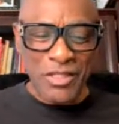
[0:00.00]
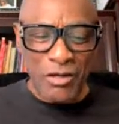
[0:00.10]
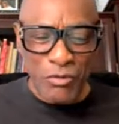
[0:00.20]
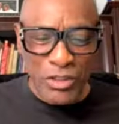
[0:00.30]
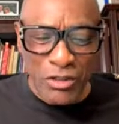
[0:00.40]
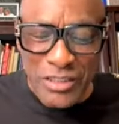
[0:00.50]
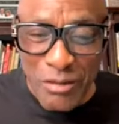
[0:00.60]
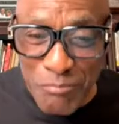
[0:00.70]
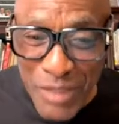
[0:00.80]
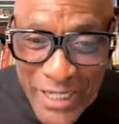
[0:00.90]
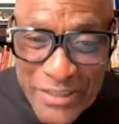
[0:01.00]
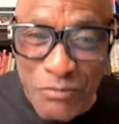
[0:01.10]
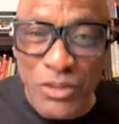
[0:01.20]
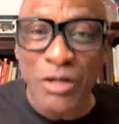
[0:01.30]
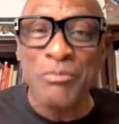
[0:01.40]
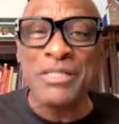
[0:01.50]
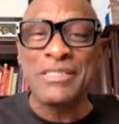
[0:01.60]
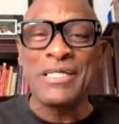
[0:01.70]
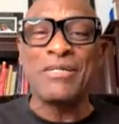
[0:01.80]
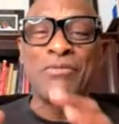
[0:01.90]
And we're gonna come back. We're gonna be
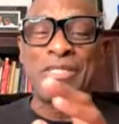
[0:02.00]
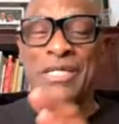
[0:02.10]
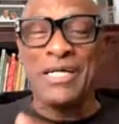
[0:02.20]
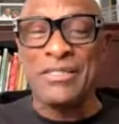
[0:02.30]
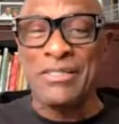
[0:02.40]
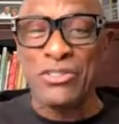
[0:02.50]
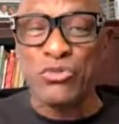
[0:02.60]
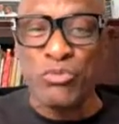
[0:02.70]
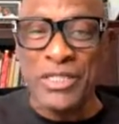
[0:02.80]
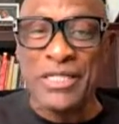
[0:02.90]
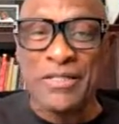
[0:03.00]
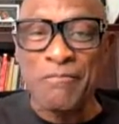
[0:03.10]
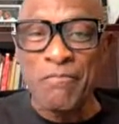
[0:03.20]
dealing with that this week.